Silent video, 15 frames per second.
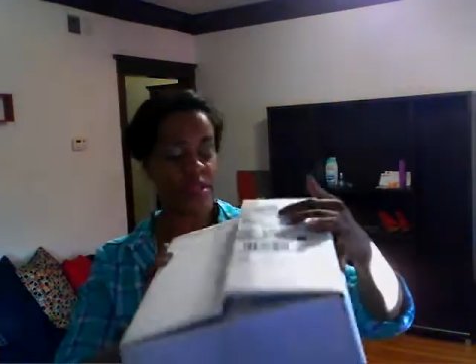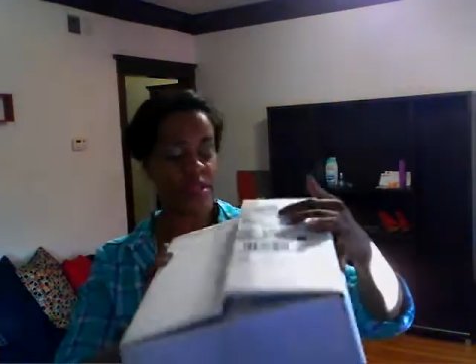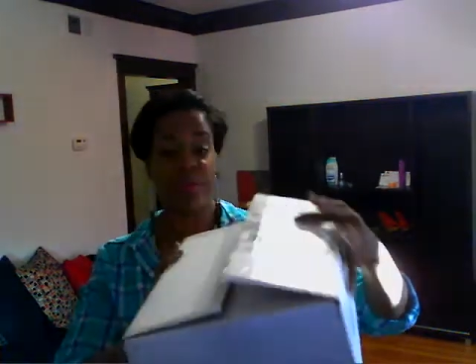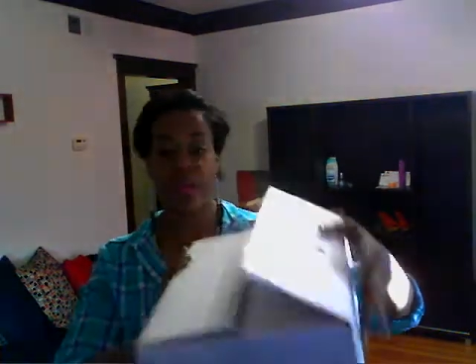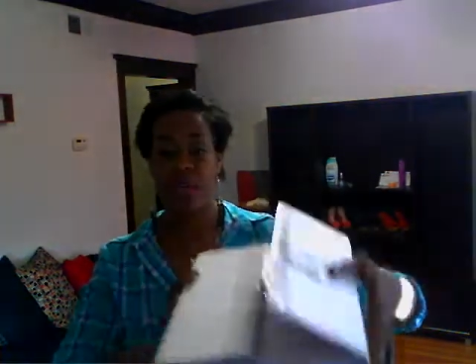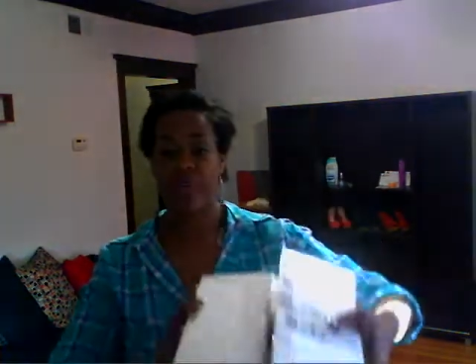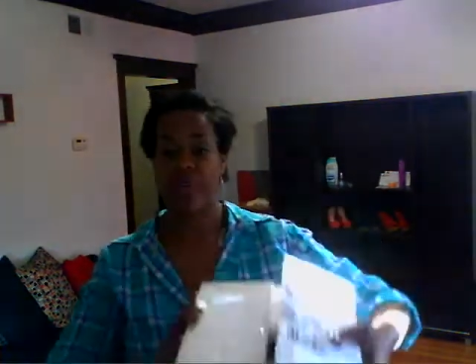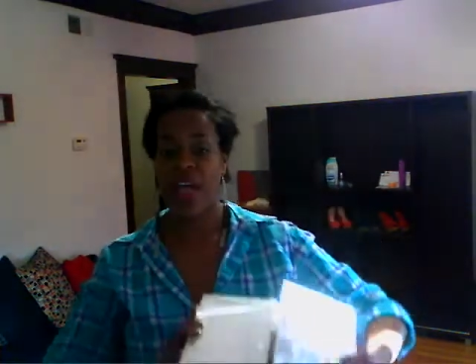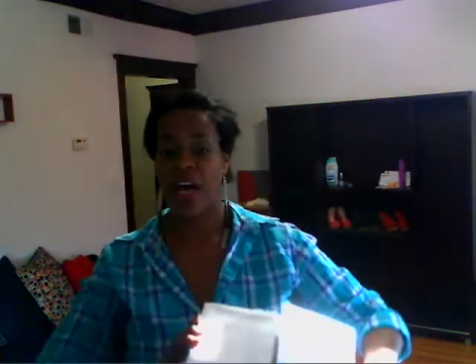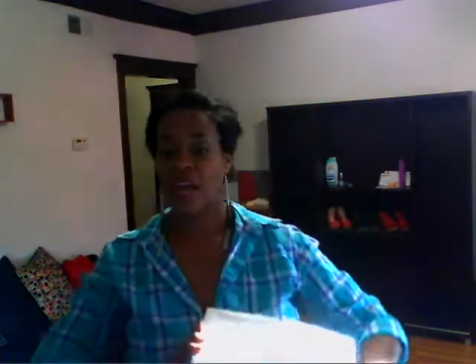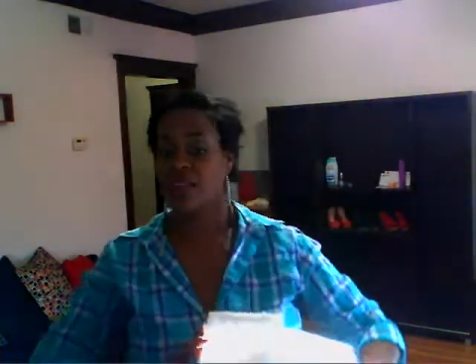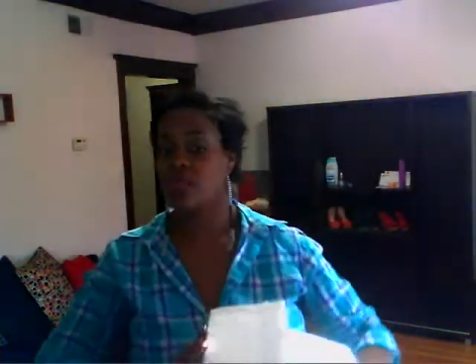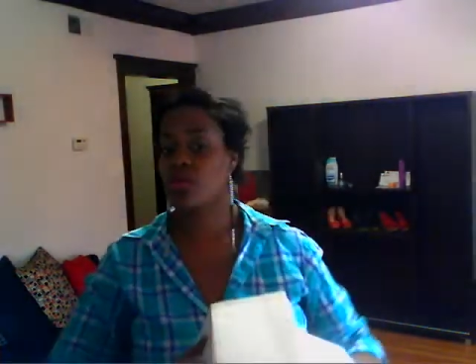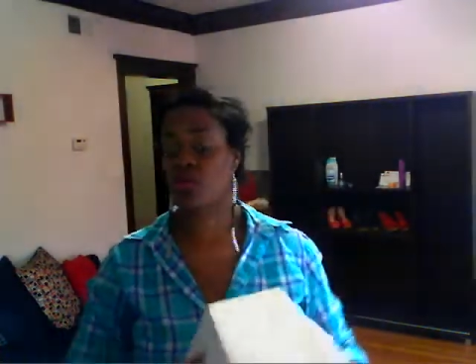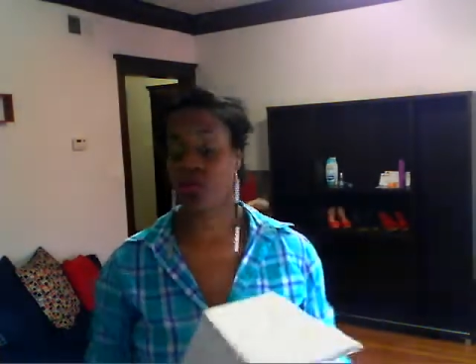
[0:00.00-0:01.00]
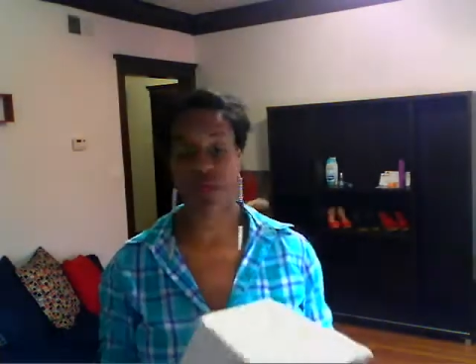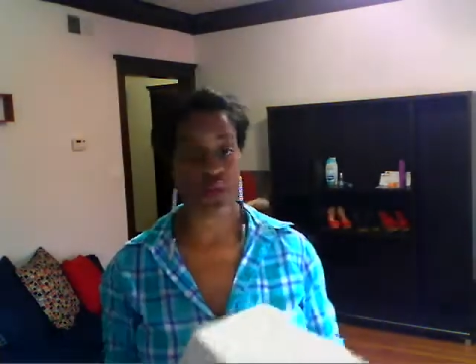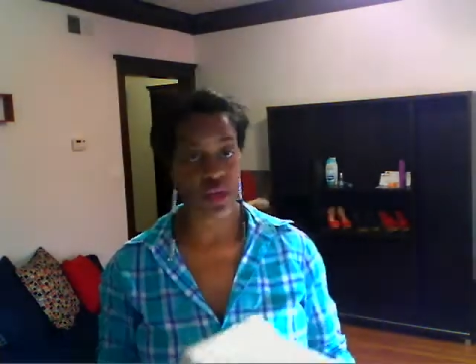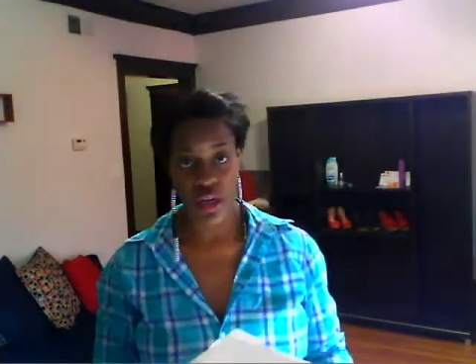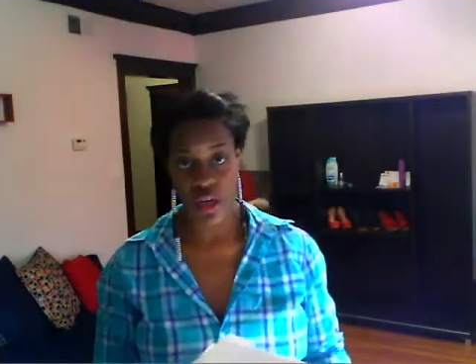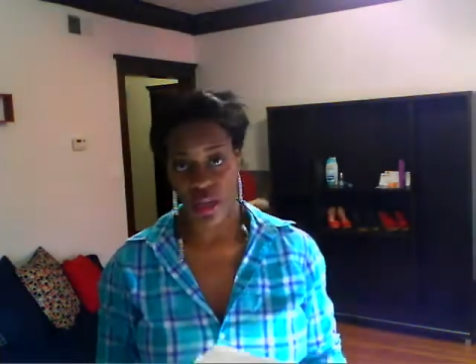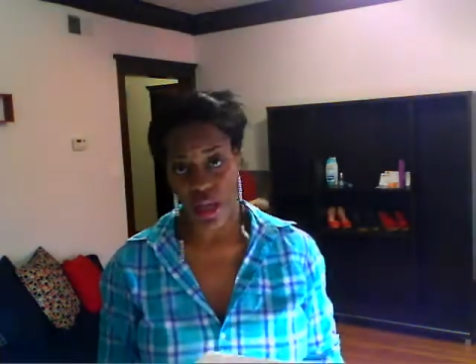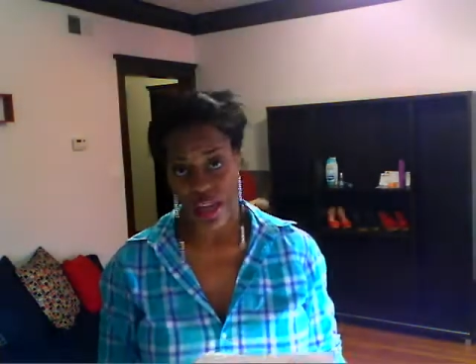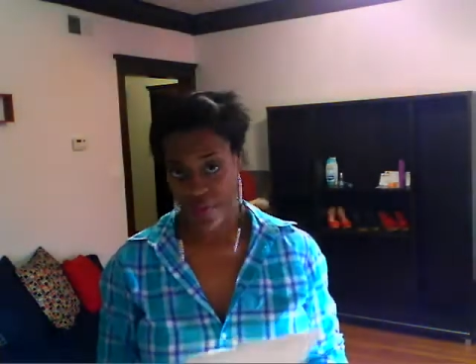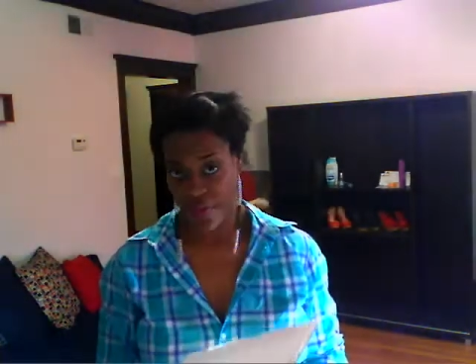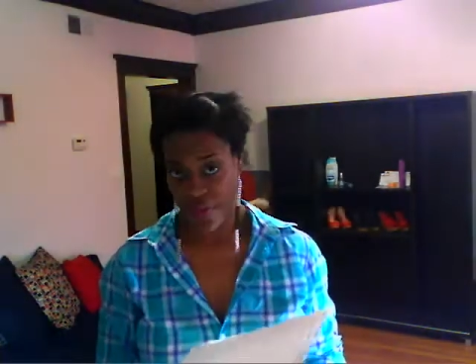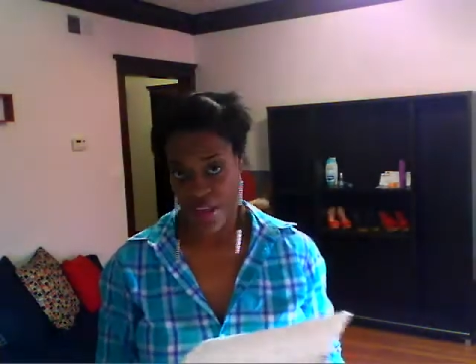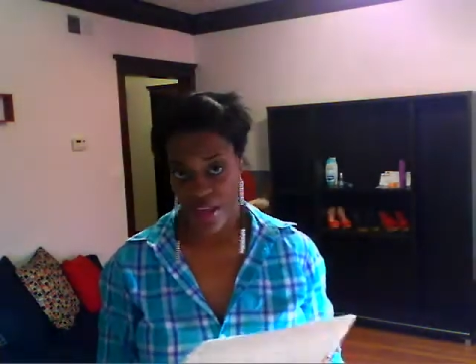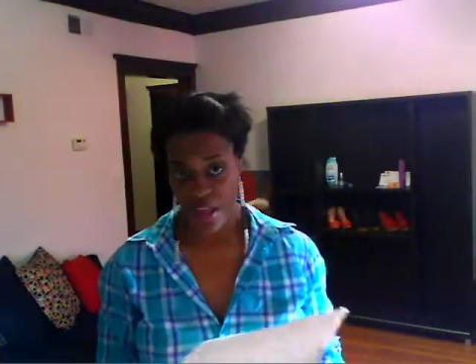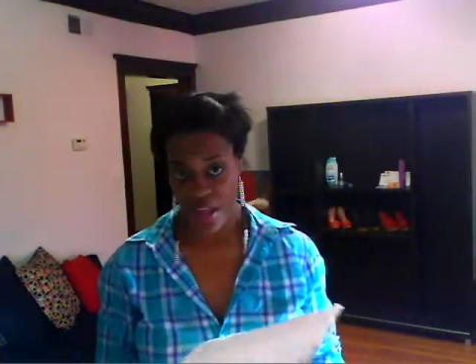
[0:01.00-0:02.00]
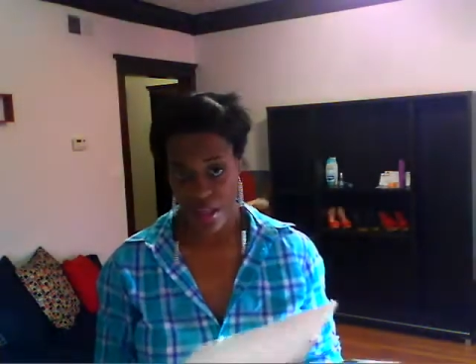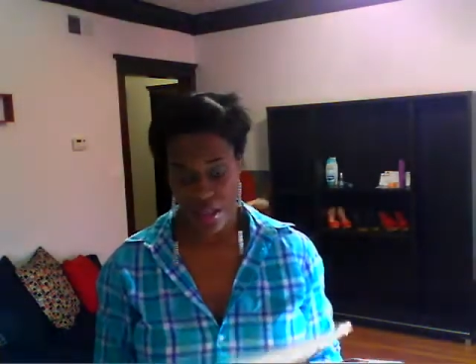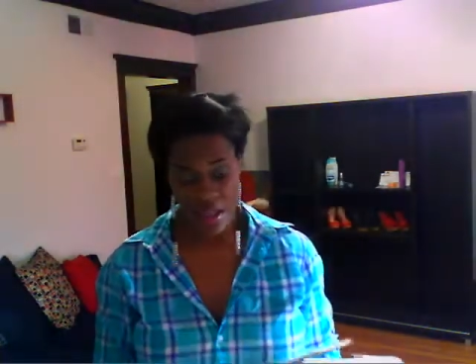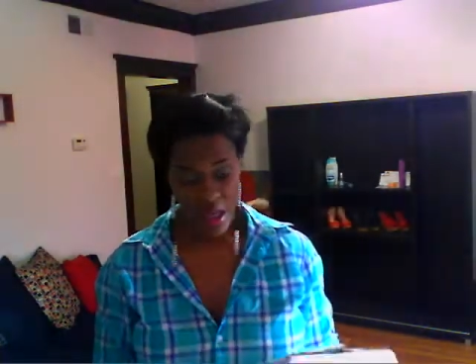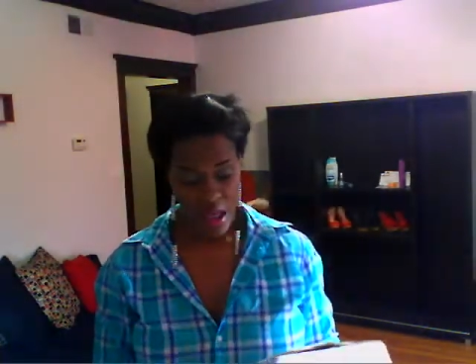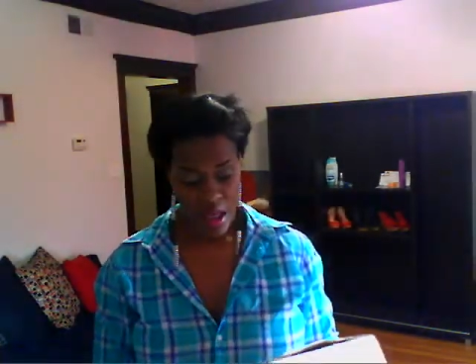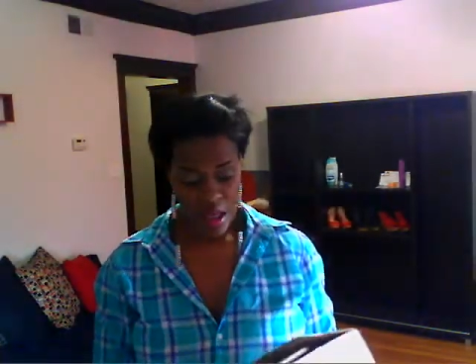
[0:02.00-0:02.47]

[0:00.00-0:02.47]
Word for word: really big, but I assume if you get a lot of things,